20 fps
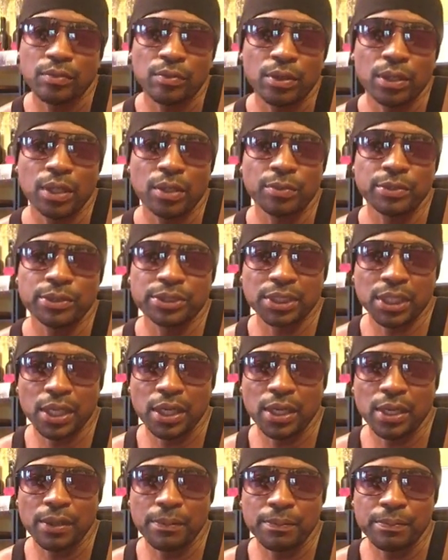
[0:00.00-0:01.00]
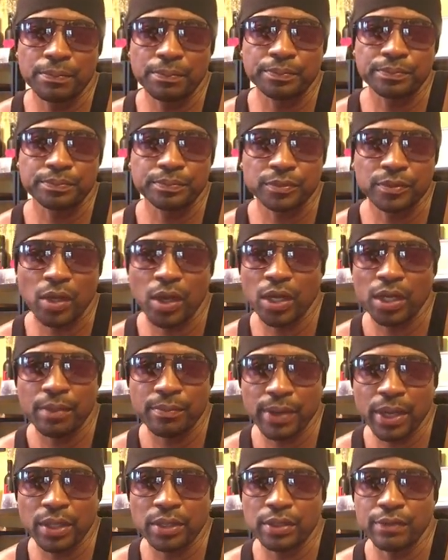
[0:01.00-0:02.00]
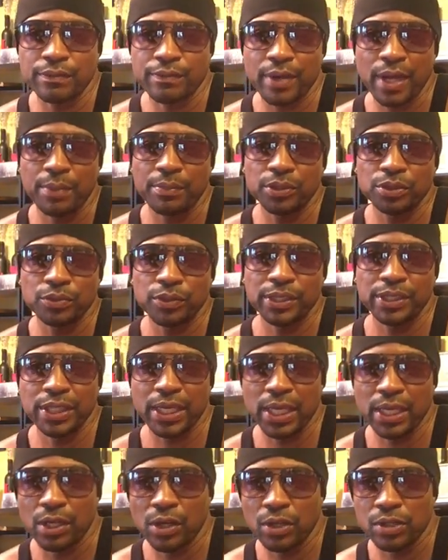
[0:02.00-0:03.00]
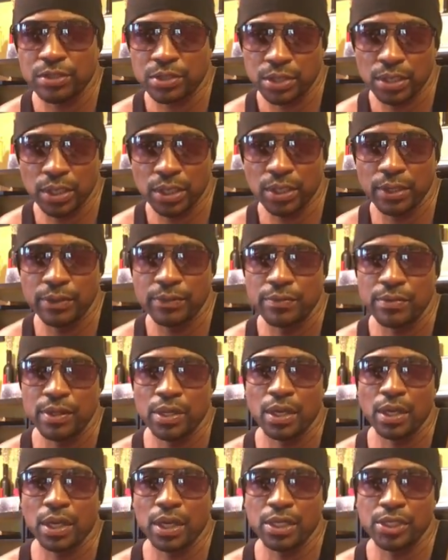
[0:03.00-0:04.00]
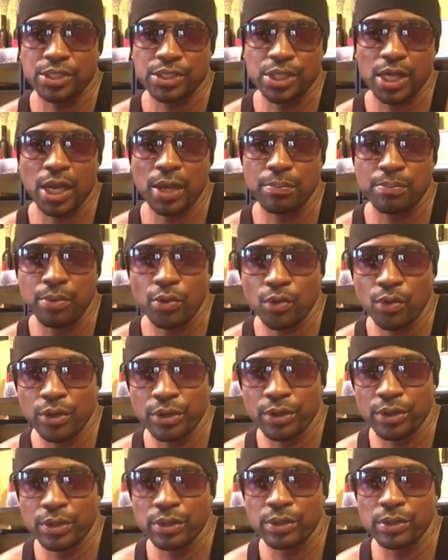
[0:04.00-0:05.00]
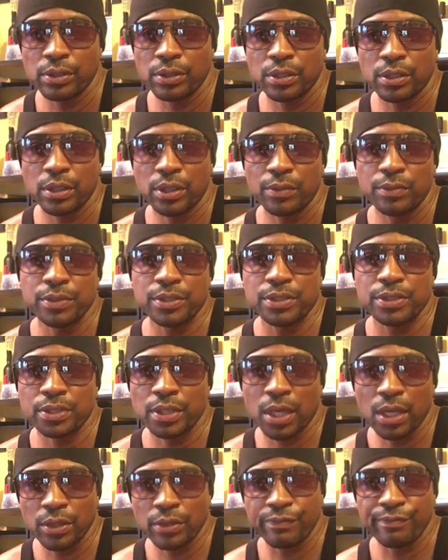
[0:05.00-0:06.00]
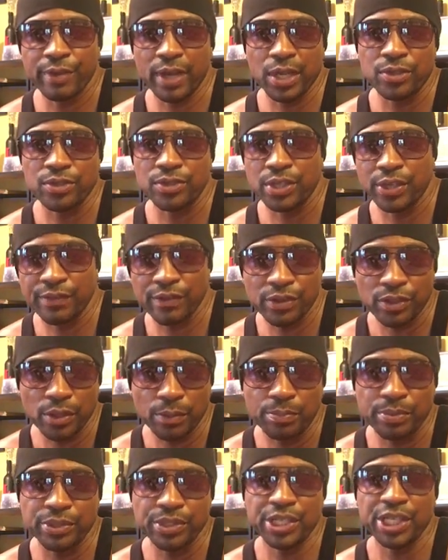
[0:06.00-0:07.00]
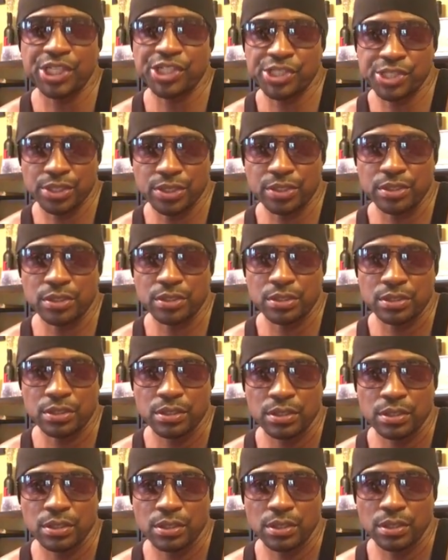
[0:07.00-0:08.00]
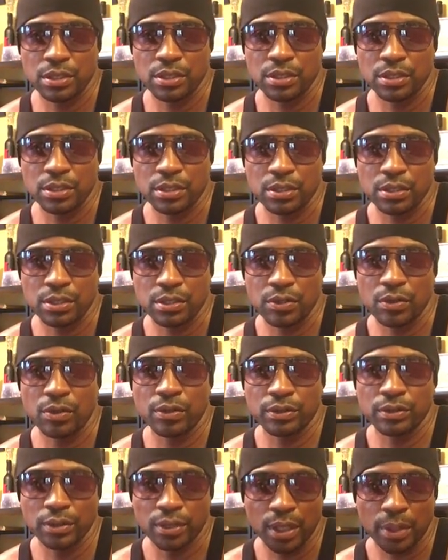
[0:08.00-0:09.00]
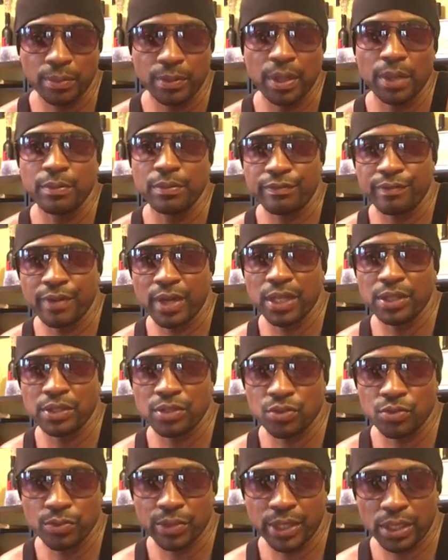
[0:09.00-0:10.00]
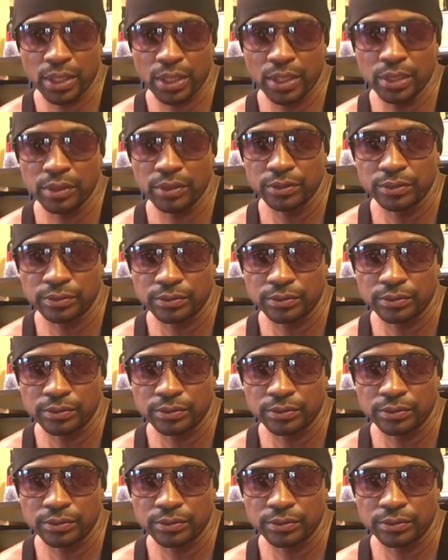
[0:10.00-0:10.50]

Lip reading: the fight between Danny Garcia and Sean Porter. It was other fighters giving their predictions on the upcoming fight this weekend.